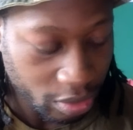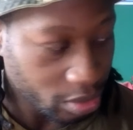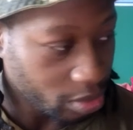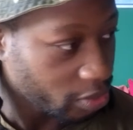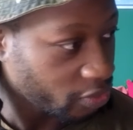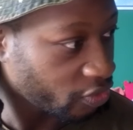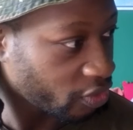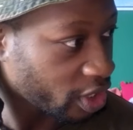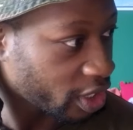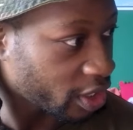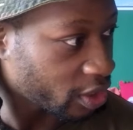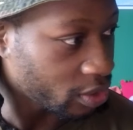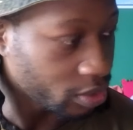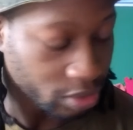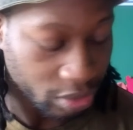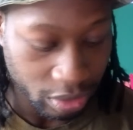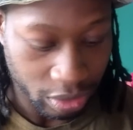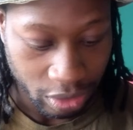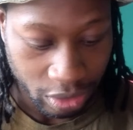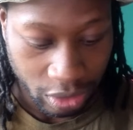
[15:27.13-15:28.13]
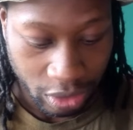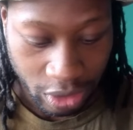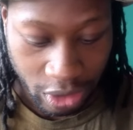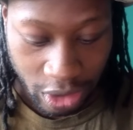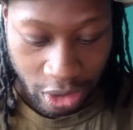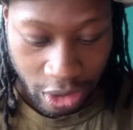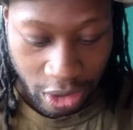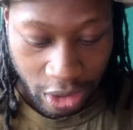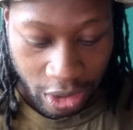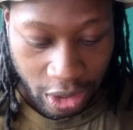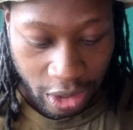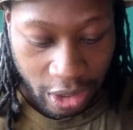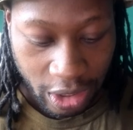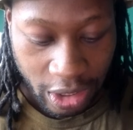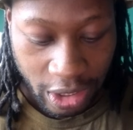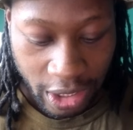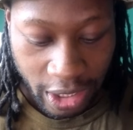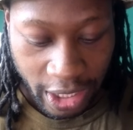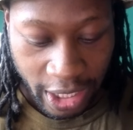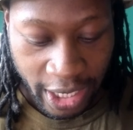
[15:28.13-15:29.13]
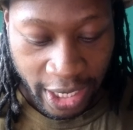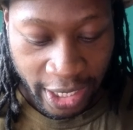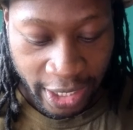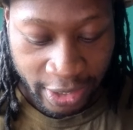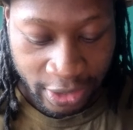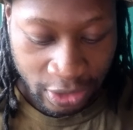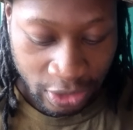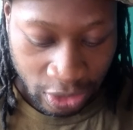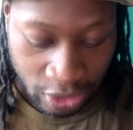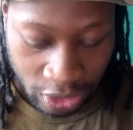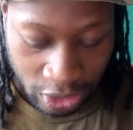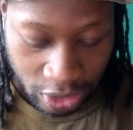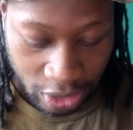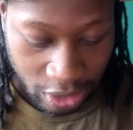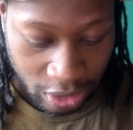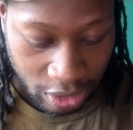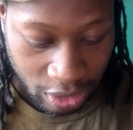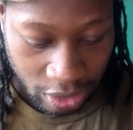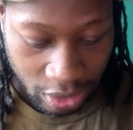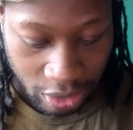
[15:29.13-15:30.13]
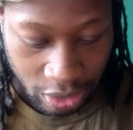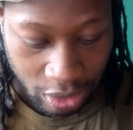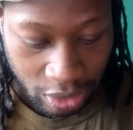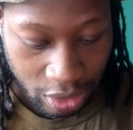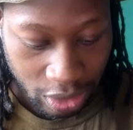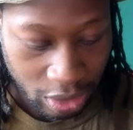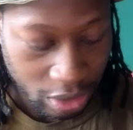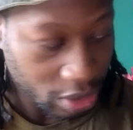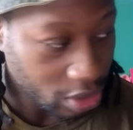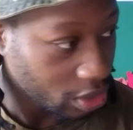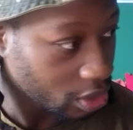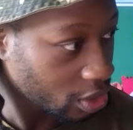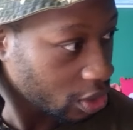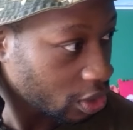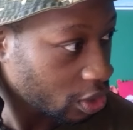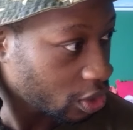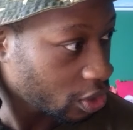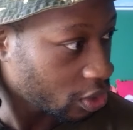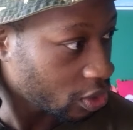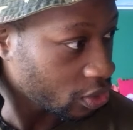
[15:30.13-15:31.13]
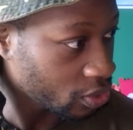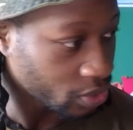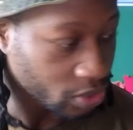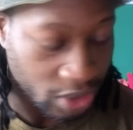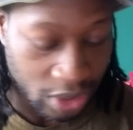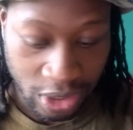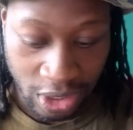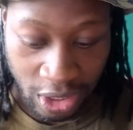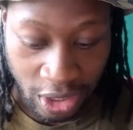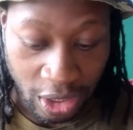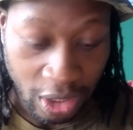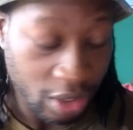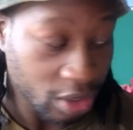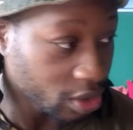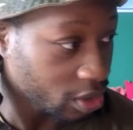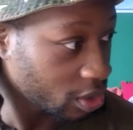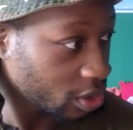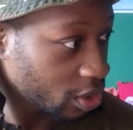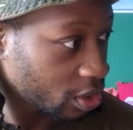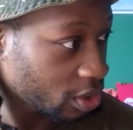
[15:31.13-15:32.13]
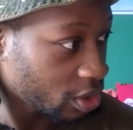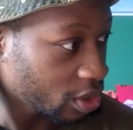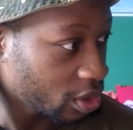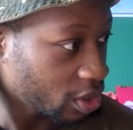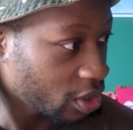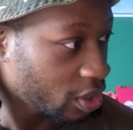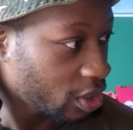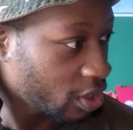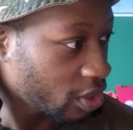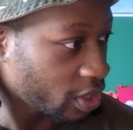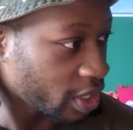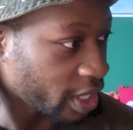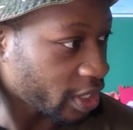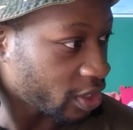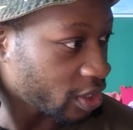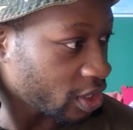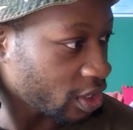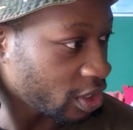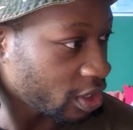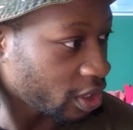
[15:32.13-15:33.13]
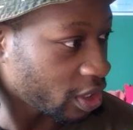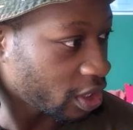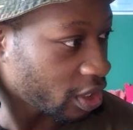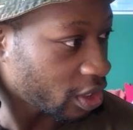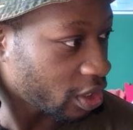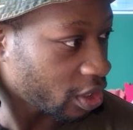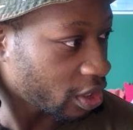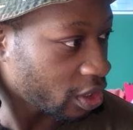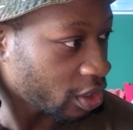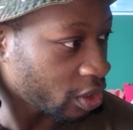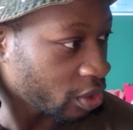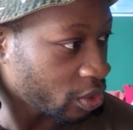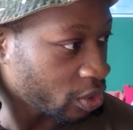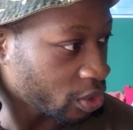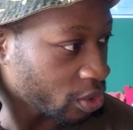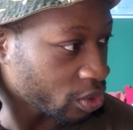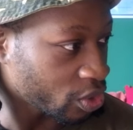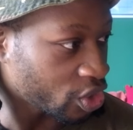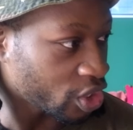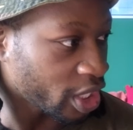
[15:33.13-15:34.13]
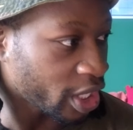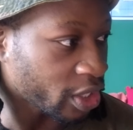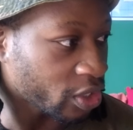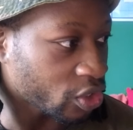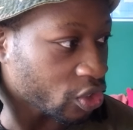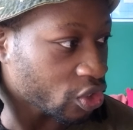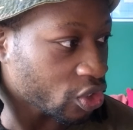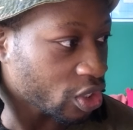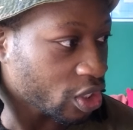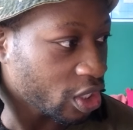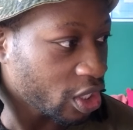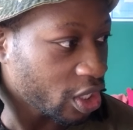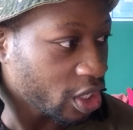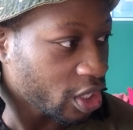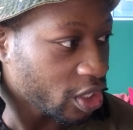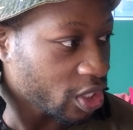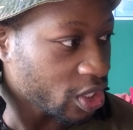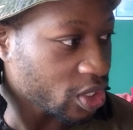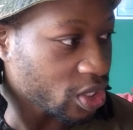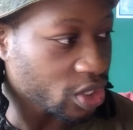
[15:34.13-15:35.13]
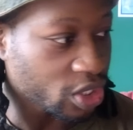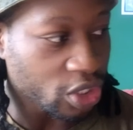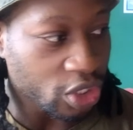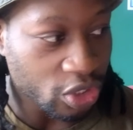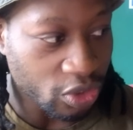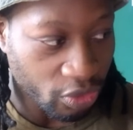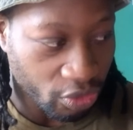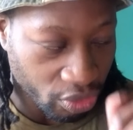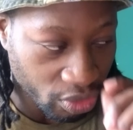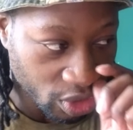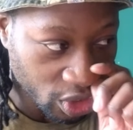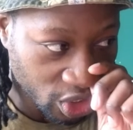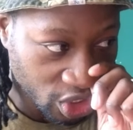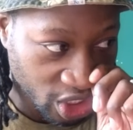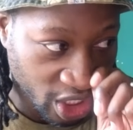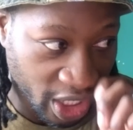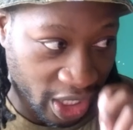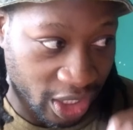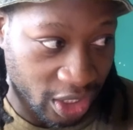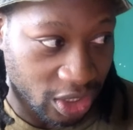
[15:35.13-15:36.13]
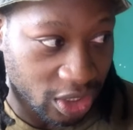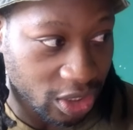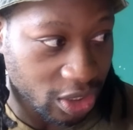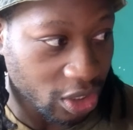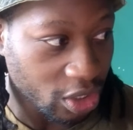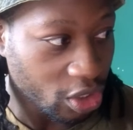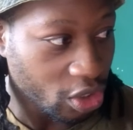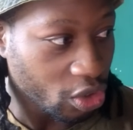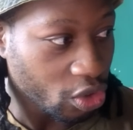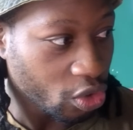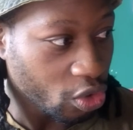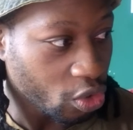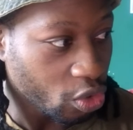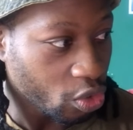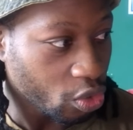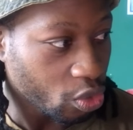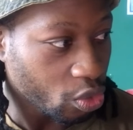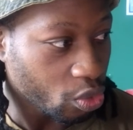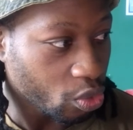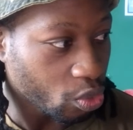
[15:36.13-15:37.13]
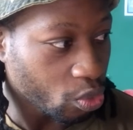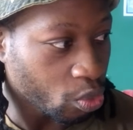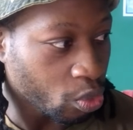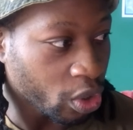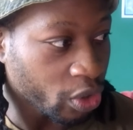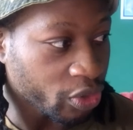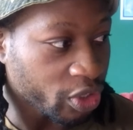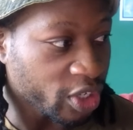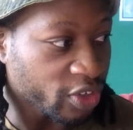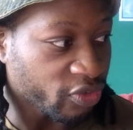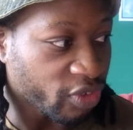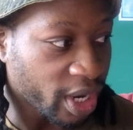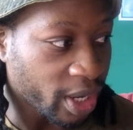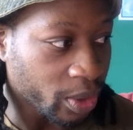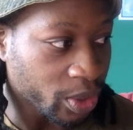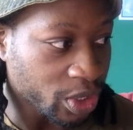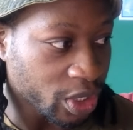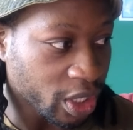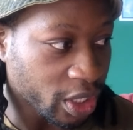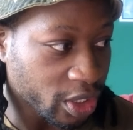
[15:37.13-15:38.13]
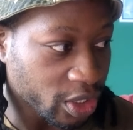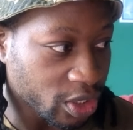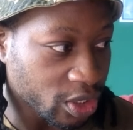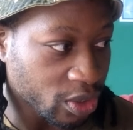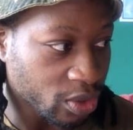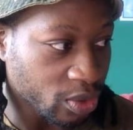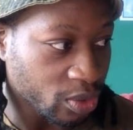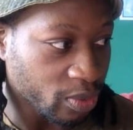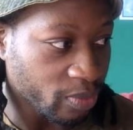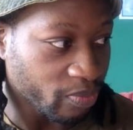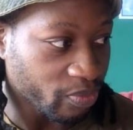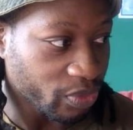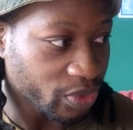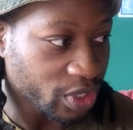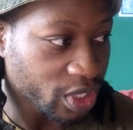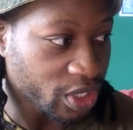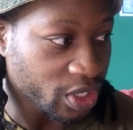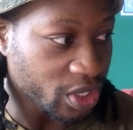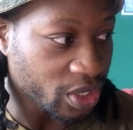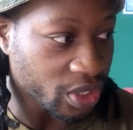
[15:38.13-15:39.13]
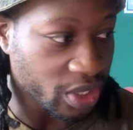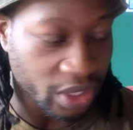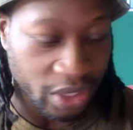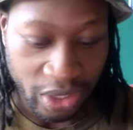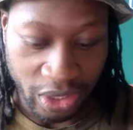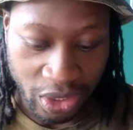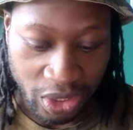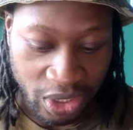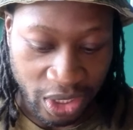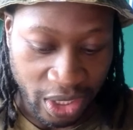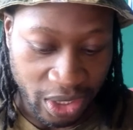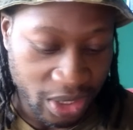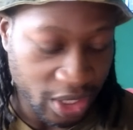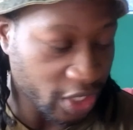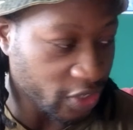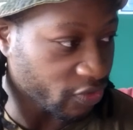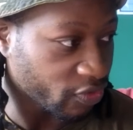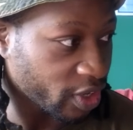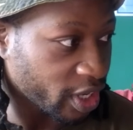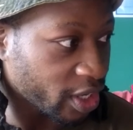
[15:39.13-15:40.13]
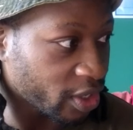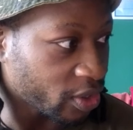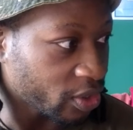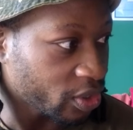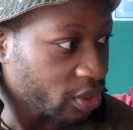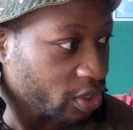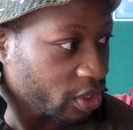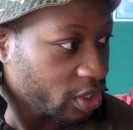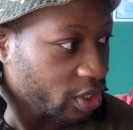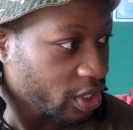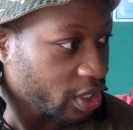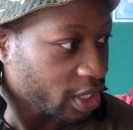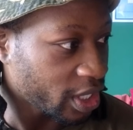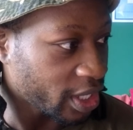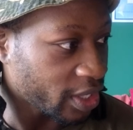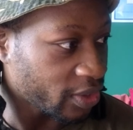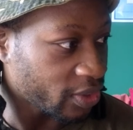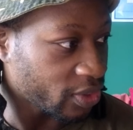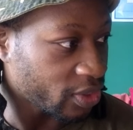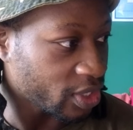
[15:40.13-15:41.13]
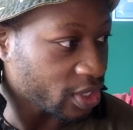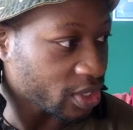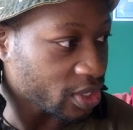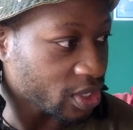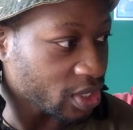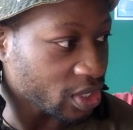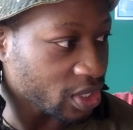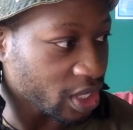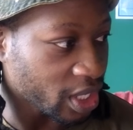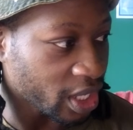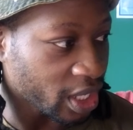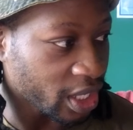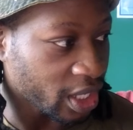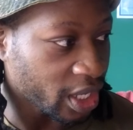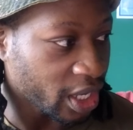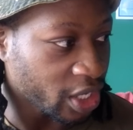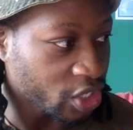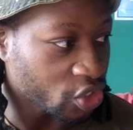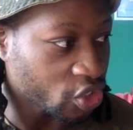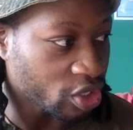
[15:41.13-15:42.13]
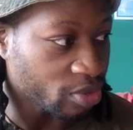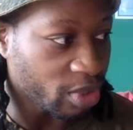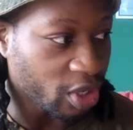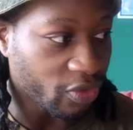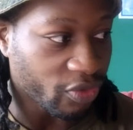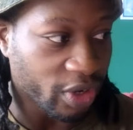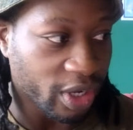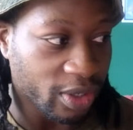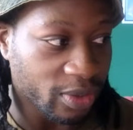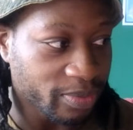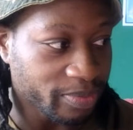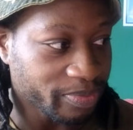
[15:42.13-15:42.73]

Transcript: file, and you'll see that the logo changed. This is to differentiate what these files are. So this is a CSS file and this is a HTML file.